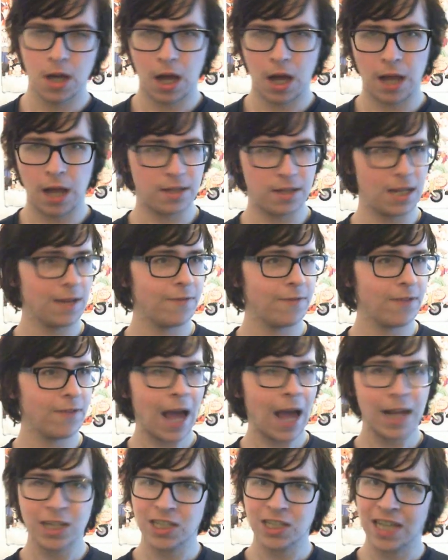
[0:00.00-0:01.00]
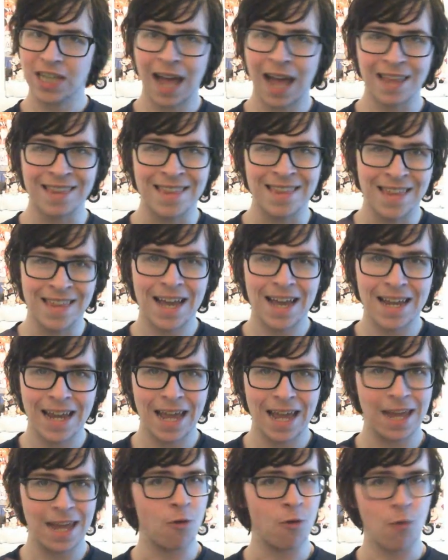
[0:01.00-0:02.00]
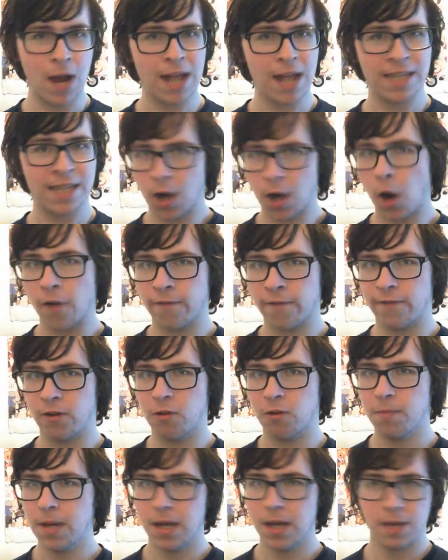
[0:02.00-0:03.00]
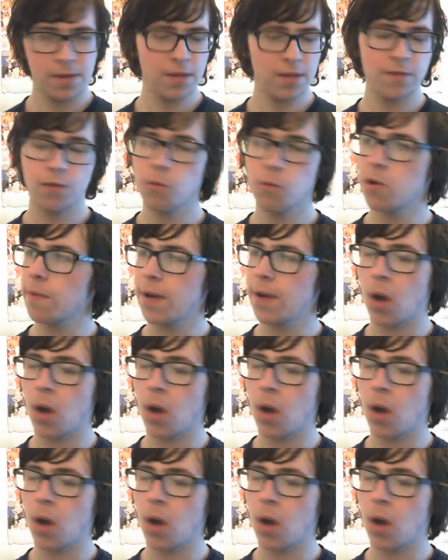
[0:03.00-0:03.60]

And if they actually had that in it in a rated R film, this film would have been a